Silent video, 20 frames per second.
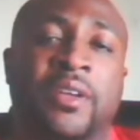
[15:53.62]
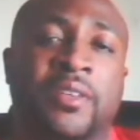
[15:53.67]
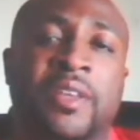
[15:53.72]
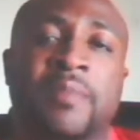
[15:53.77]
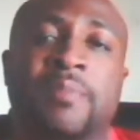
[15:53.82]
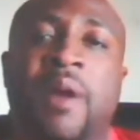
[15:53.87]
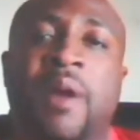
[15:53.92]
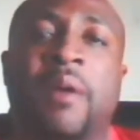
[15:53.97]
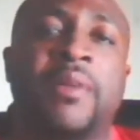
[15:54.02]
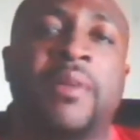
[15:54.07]
Because the
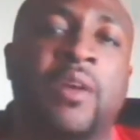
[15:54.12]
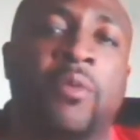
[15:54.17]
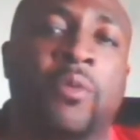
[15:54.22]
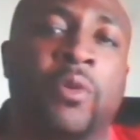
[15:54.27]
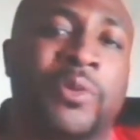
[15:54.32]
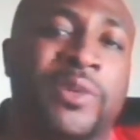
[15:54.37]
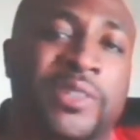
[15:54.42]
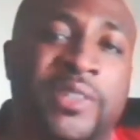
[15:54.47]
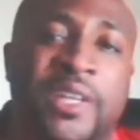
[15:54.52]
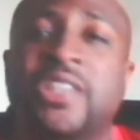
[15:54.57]
Empower
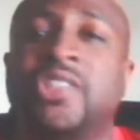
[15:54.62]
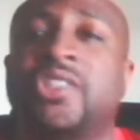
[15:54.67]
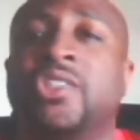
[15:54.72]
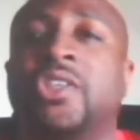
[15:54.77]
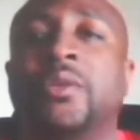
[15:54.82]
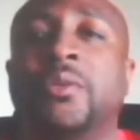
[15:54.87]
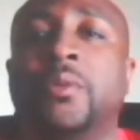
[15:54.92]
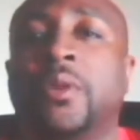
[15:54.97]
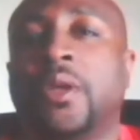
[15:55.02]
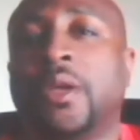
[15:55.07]
Network would teach
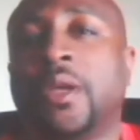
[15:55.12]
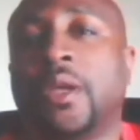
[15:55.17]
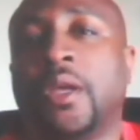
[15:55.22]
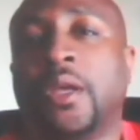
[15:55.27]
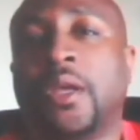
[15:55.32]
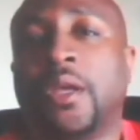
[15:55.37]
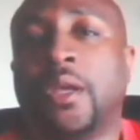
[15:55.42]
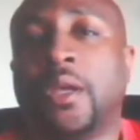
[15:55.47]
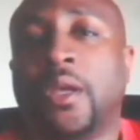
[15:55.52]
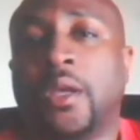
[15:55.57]
you
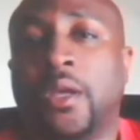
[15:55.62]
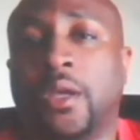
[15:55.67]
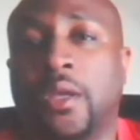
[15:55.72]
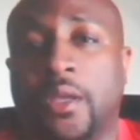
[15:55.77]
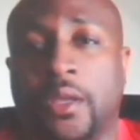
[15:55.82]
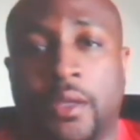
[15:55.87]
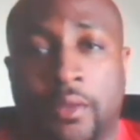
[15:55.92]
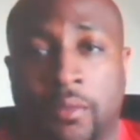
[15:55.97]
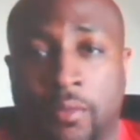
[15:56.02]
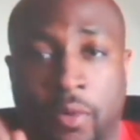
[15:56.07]

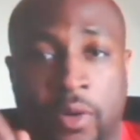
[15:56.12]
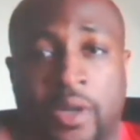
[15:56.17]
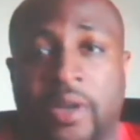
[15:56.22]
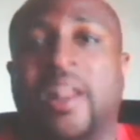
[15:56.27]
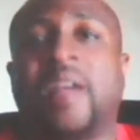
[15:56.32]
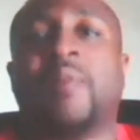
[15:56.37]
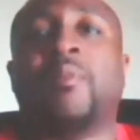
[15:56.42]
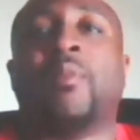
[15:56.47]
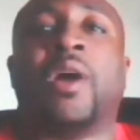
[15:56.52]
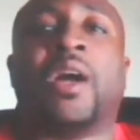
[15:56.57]

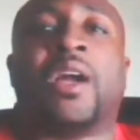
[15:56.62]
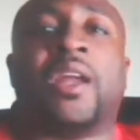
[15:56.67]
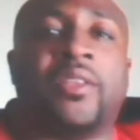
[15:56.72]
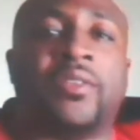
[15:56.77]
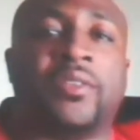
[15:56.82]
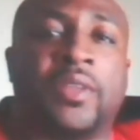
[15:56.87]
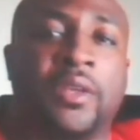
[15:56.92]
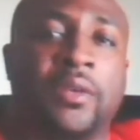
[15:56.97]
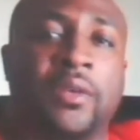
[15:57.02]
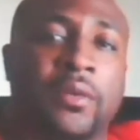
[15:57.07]
internet marketing
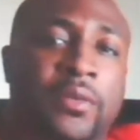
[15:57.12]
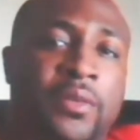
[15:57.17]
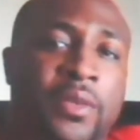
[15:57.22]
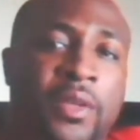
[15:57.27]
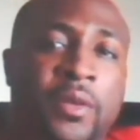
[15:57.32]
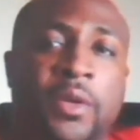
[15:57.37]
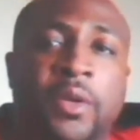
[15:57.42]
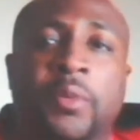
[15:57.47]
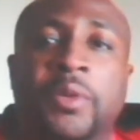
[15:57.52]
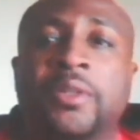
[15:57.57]
skills.
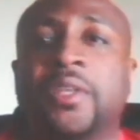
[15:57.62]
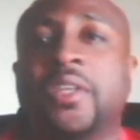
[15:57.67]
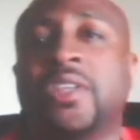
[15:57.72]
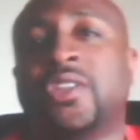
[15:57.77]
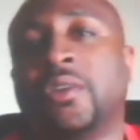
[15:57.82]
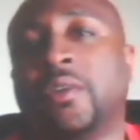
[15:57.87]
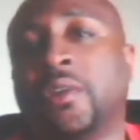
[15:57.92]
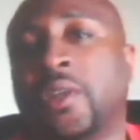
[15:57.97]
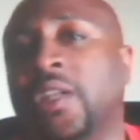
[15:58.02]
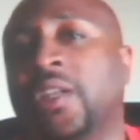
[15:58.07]
It would
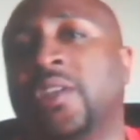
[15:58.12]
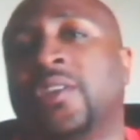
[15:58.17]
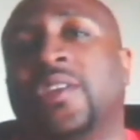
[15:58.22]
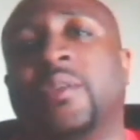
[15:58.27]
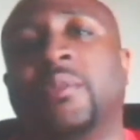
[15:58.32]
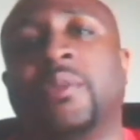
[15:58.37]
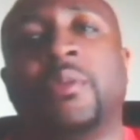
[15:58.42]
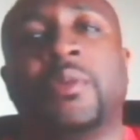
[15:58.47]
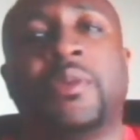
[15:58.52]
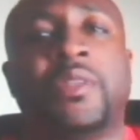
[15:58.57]
teach you
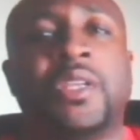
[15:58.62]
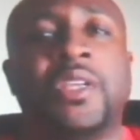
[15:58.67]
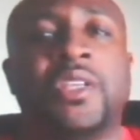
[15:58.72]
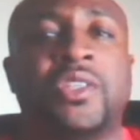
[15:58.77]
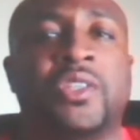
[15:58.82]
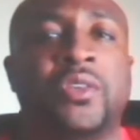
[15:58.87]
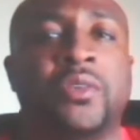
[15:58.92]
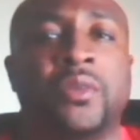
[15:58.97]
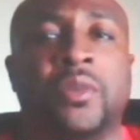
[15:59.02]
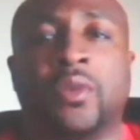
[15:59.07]
leadership. It would
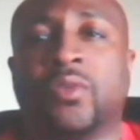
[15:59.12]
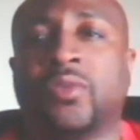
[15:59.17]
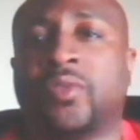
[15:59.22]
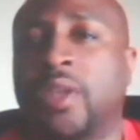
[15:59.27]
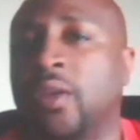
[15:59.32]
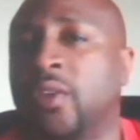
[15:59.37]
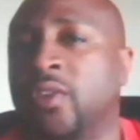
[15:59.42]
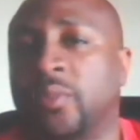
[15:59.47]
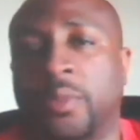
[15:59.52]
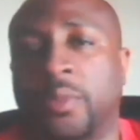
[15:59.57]
teach you,
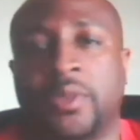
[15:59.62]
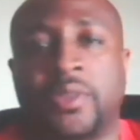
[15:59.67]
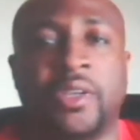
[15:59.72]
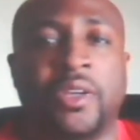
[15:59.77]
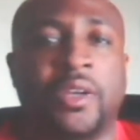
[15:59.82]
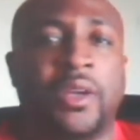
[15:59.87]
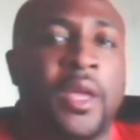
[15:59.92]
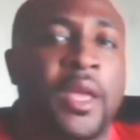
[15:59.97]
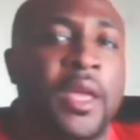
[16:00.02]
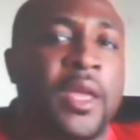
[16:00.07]

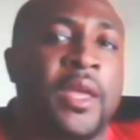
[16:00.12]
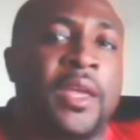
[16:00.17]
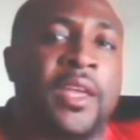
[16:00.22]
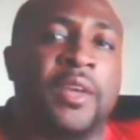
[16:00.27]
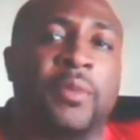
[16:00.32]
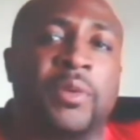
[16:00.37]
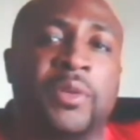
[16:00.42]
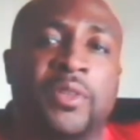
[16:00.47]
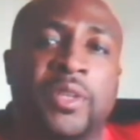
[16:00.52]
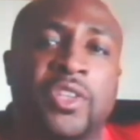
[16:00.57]
salesmanship.
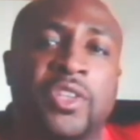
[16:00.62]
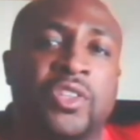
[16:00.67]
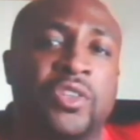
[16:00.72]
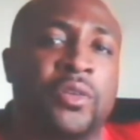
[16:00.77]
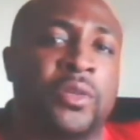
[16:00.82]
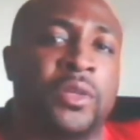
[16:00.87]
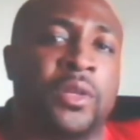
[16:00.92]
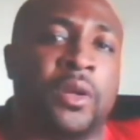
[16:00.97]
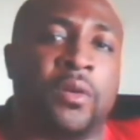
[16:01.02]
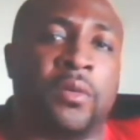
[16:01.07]
It would teach
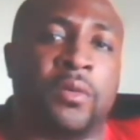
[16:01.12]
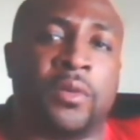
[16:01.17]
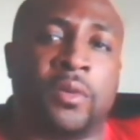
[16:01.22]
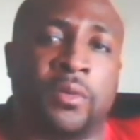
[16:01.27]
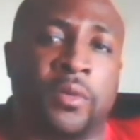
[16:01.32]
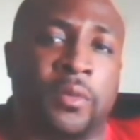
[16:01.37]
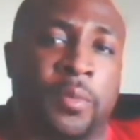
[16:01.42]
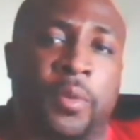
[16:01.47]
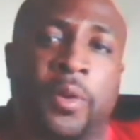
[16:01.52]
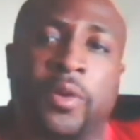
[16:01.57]
you,
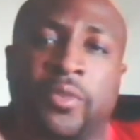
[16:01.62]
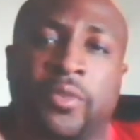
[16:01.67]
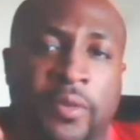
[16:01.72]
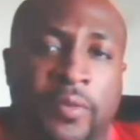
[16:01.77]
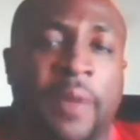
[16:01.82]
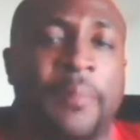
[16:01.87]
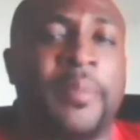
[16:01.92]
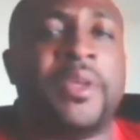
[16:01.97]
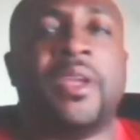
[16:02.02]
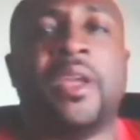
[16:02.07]

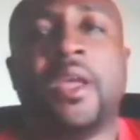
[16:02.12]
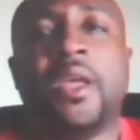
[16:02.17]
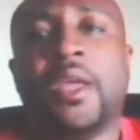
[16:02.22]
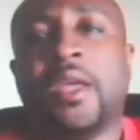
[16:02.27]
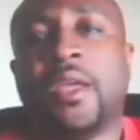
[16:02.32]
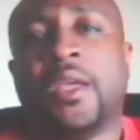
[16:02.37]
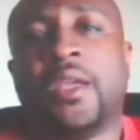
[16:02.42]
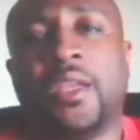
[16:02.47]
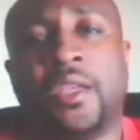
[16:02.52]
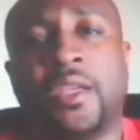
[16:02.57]
personal. I mean,
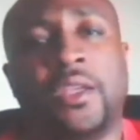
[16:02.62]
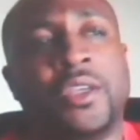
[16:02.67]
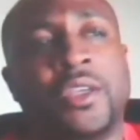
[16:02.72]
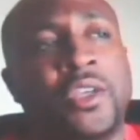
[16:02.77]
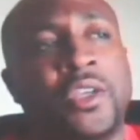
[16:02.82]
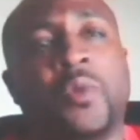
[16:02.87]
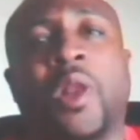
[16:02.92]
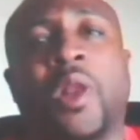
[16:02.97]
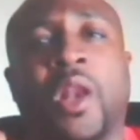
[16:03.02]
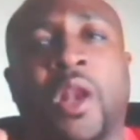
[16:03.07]

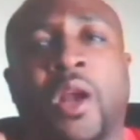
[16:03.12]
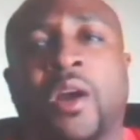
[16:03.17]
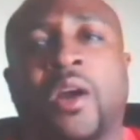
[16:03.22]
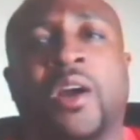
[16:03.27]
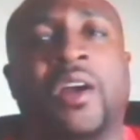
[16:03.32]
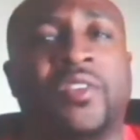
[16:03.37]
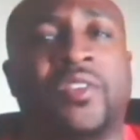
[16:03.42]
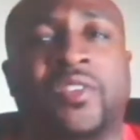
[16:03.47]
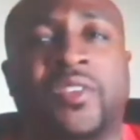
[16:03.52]
you will learn